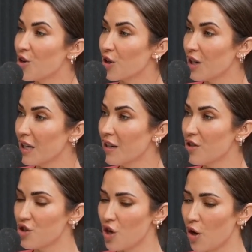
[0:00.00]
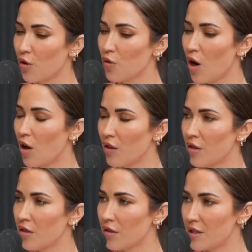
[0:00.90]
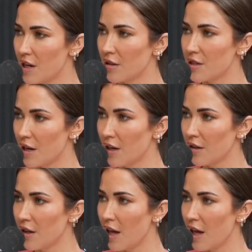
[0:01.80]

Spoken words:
Okay, you're going to get a show on Delta.